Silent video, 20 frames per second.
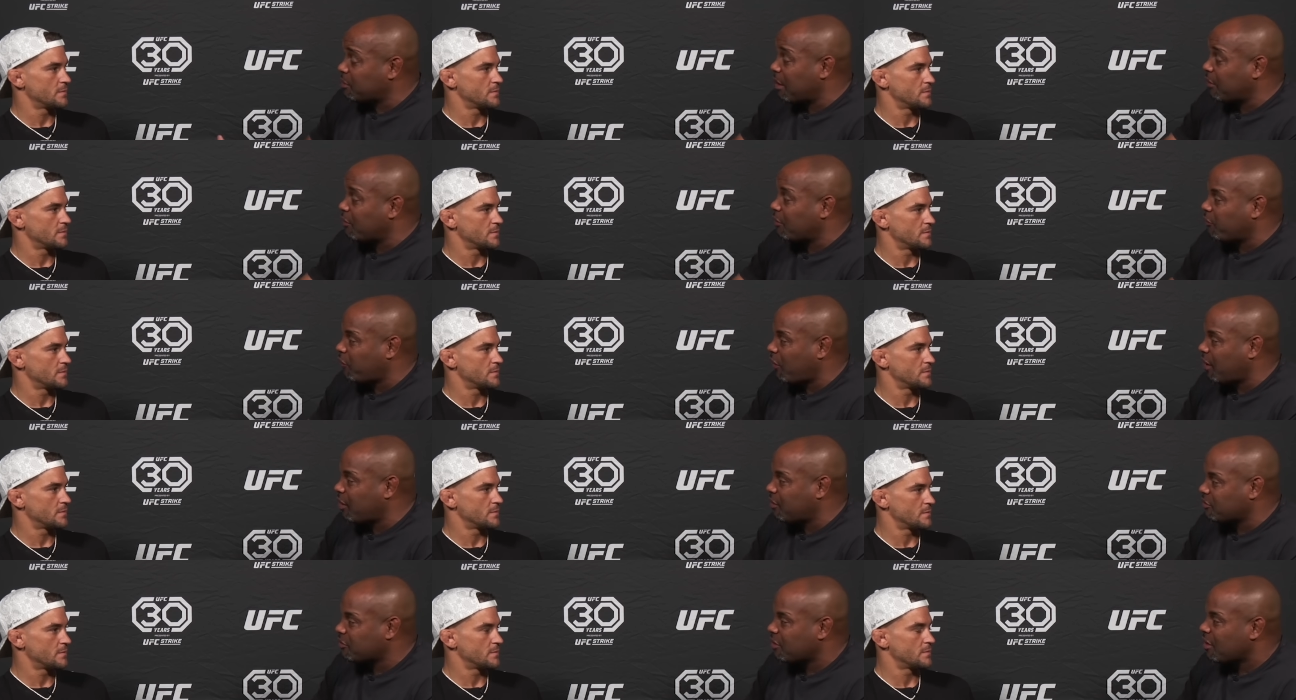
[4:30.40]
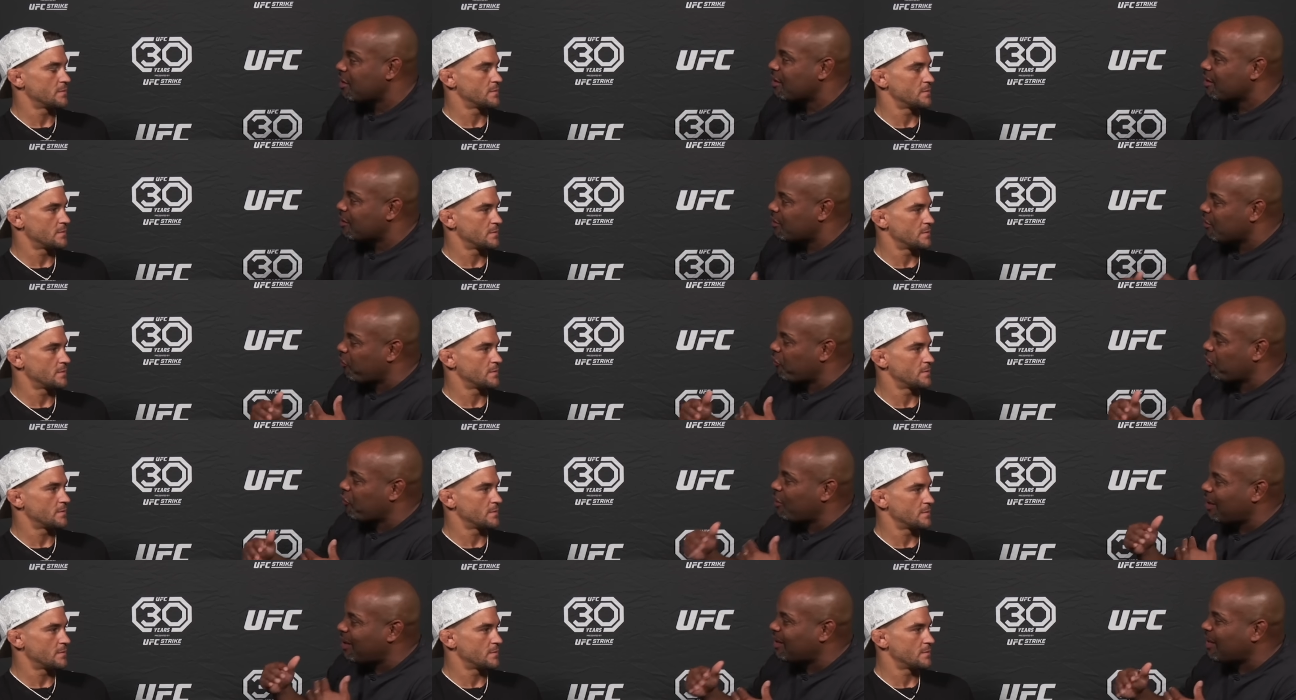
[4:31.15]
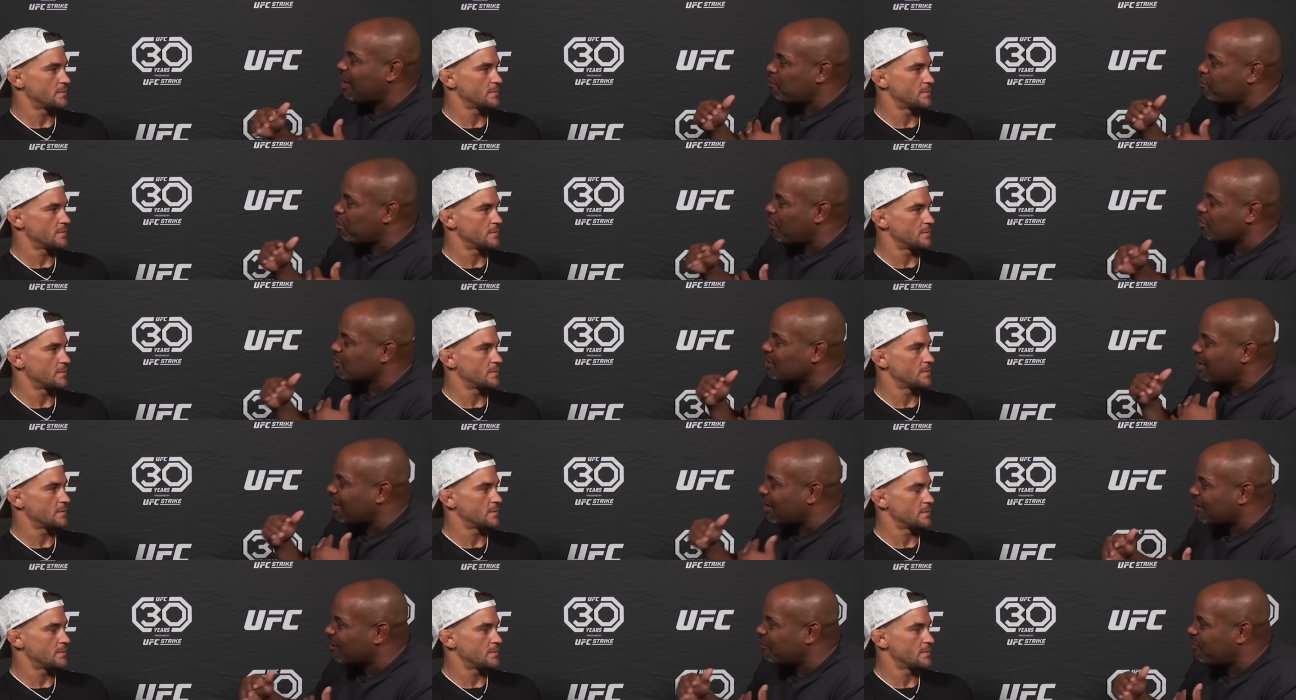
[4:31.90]
Speaker 1: level fighters. Do you feel like that belt's
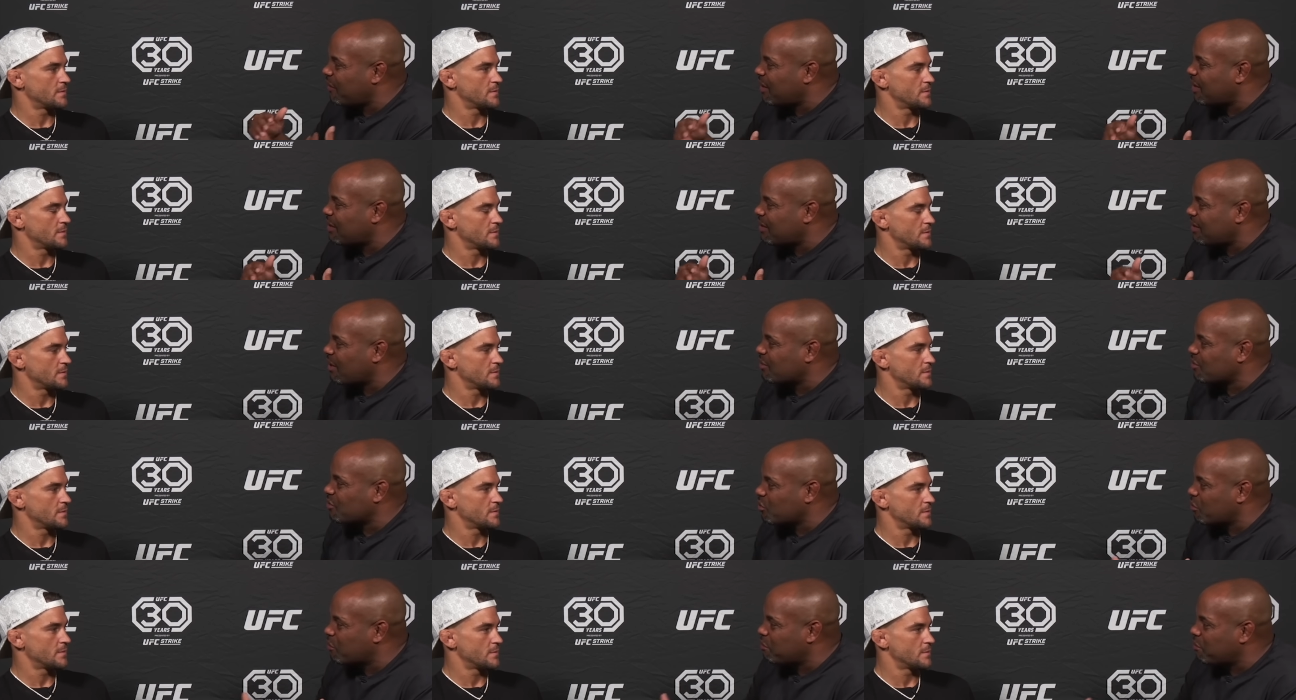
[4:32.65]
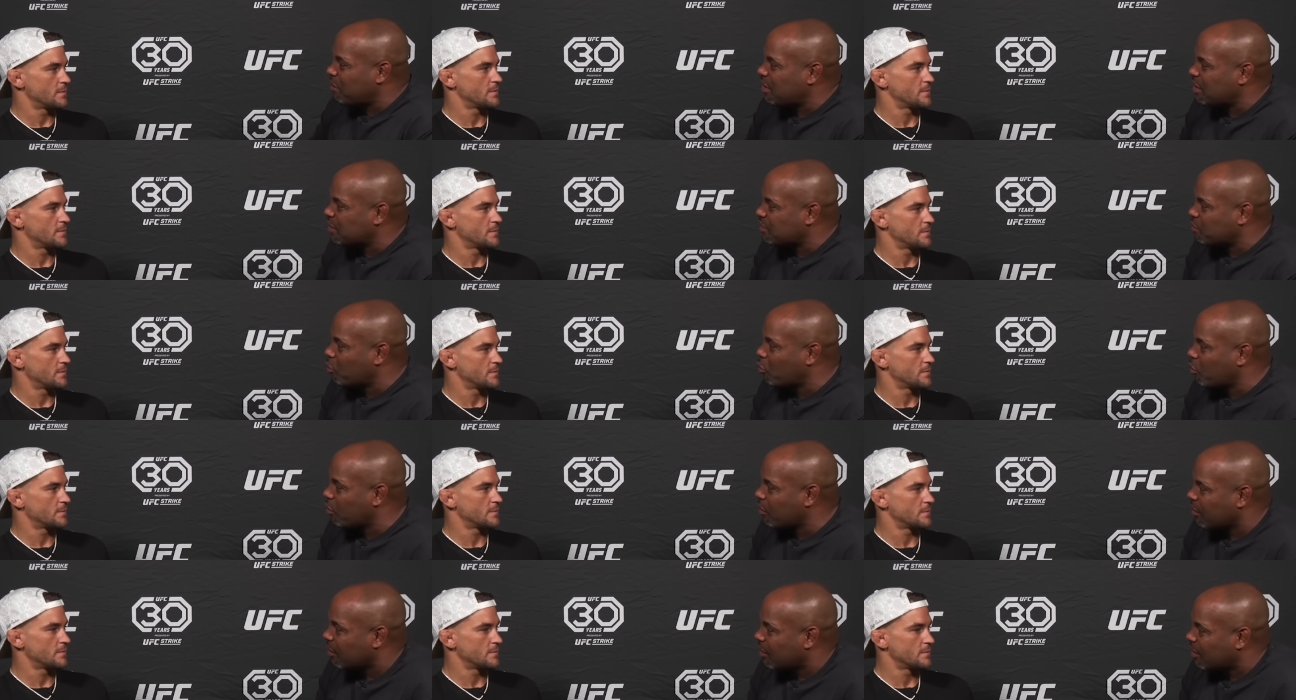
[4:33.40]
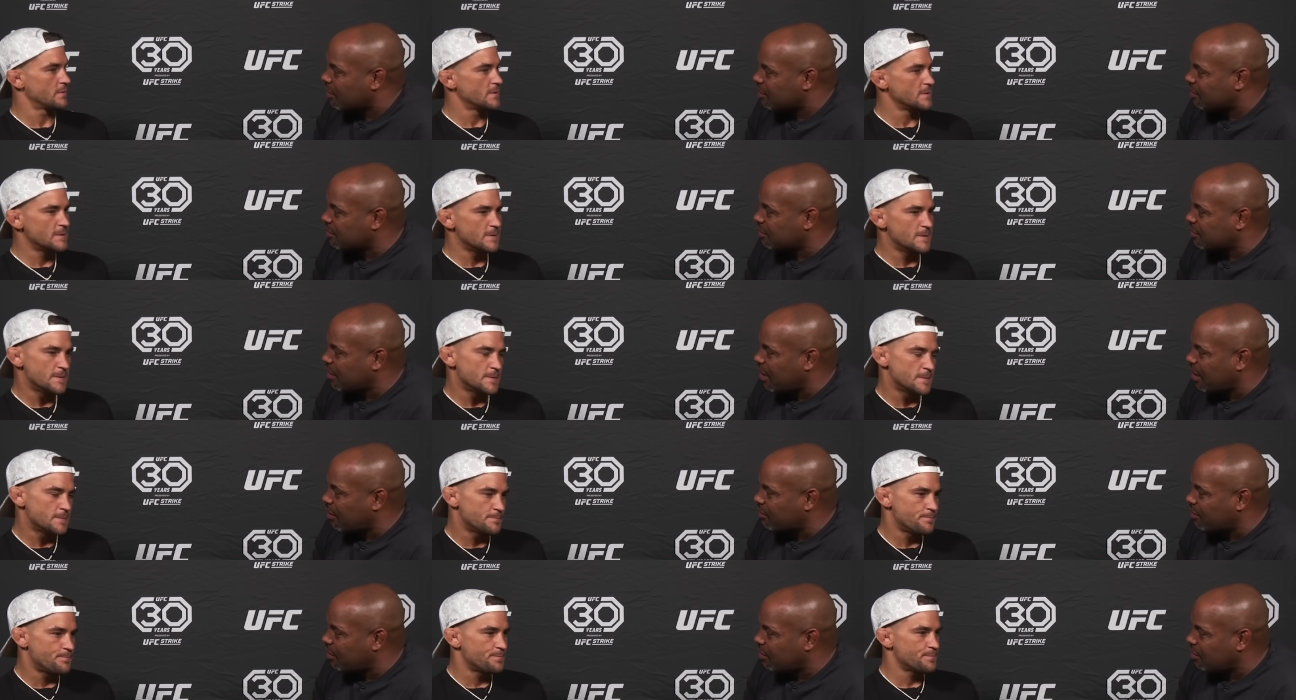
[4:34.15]
elevated now so it means more this
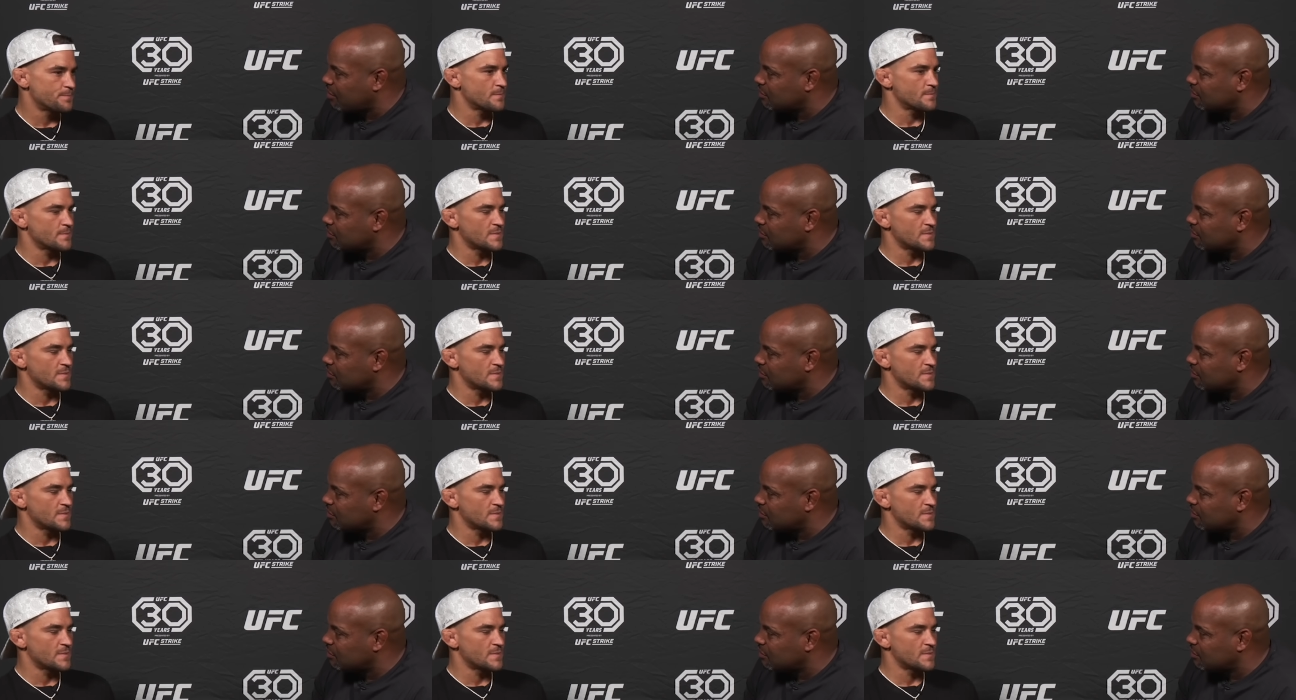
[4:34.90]
Saturday?